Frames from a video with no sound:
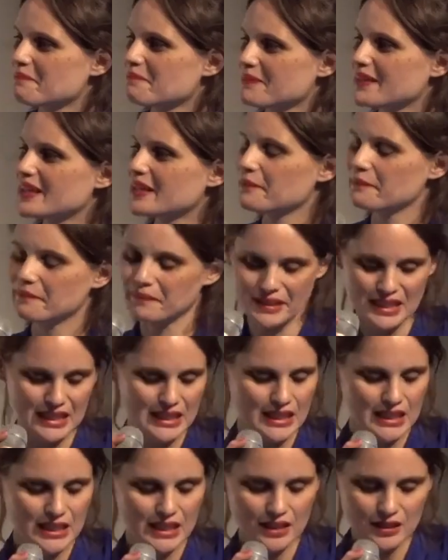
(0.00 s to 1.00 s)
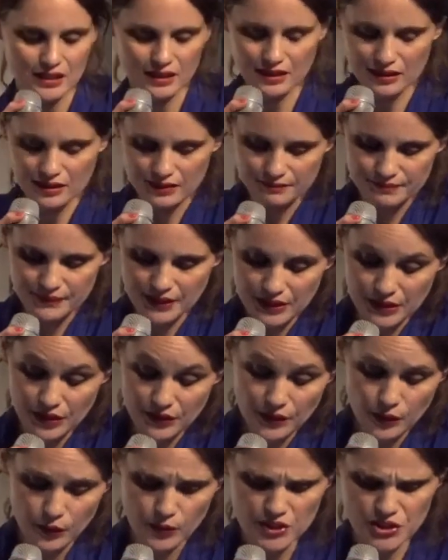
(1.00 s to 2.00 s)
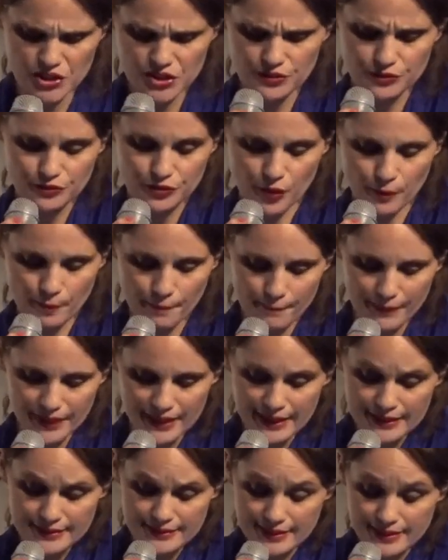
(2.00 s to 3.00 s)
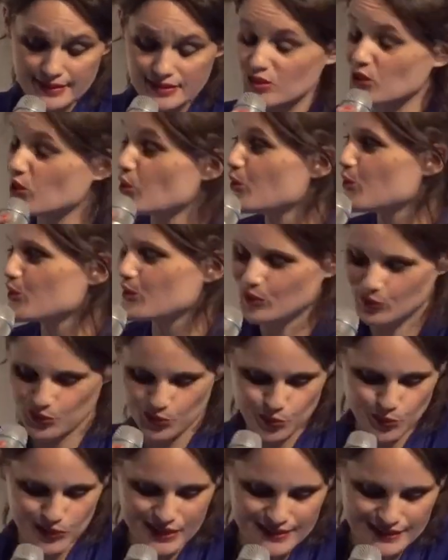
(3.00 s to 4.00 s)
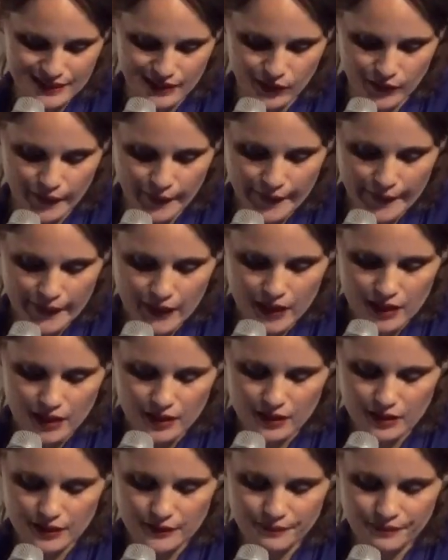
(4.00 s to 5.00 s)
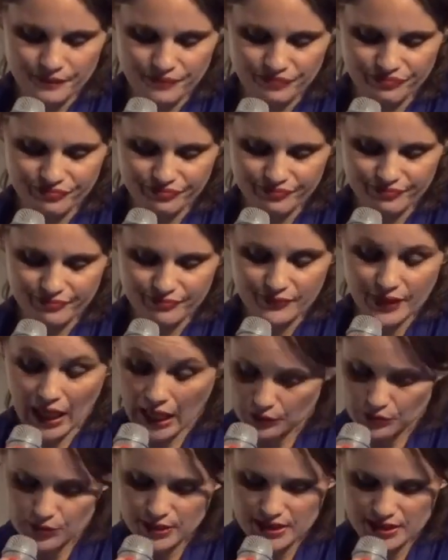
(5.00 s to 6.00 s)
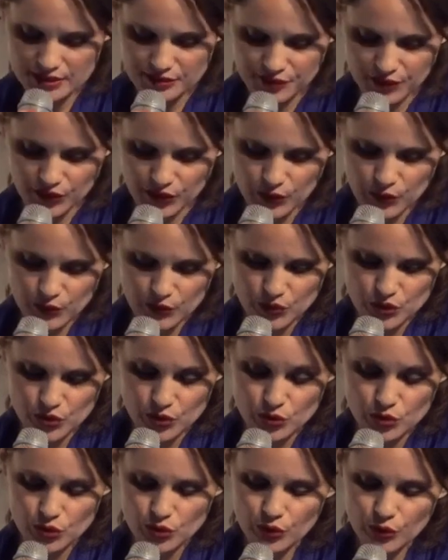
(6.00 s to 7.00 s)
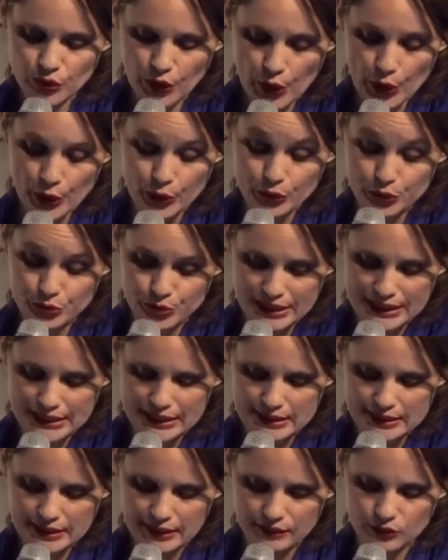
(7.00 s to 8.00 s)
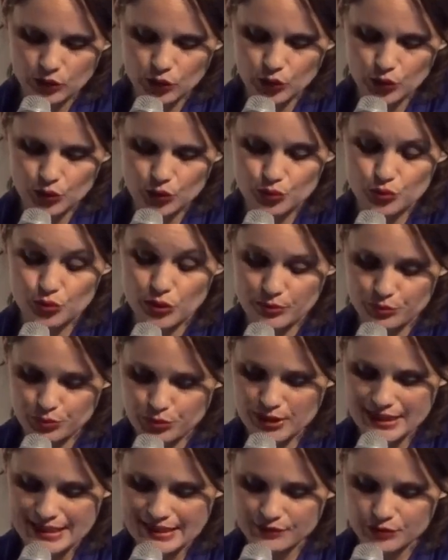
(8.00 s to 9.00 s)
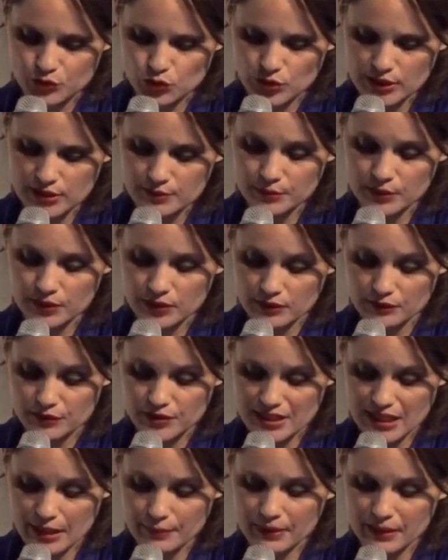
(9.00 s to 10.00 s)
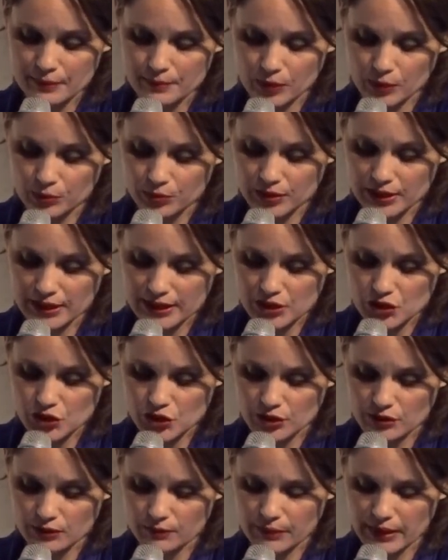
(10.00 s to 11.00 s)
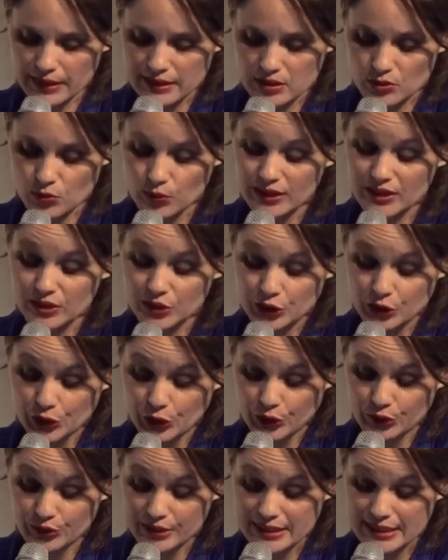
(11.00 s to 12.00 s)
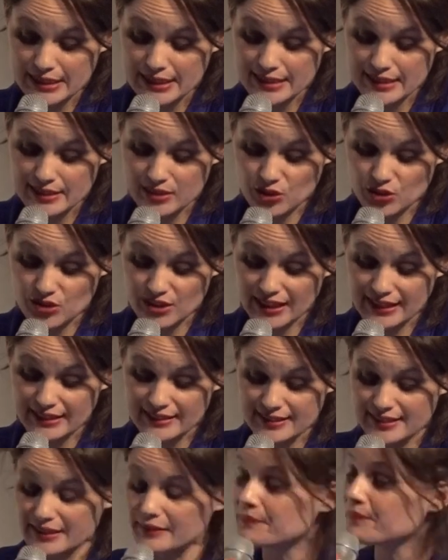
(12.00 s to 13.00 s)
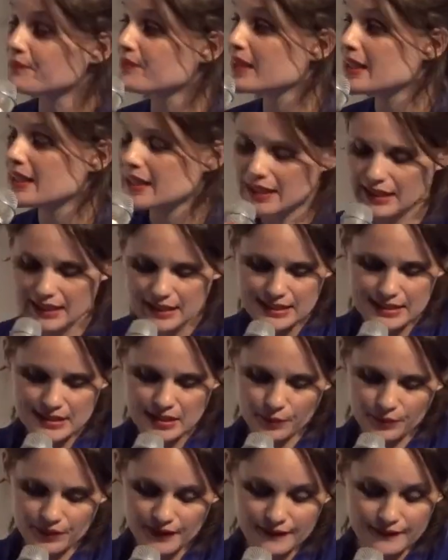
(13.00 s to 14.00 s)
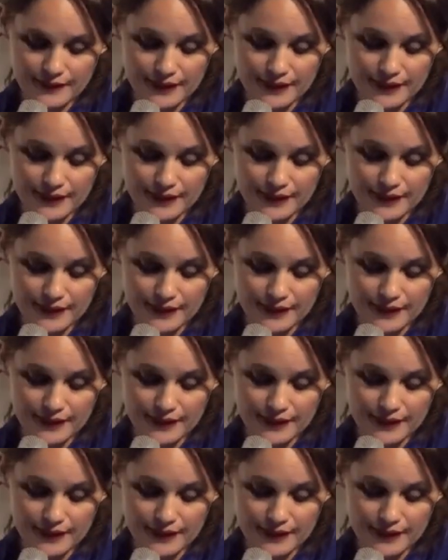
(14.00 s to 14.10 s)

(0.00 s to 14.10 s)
Yeah. Another question from Beata Tor on Twitter. I read it for you. Do you agree that the repressive treatment of Sami population by Sweden authorities and society is something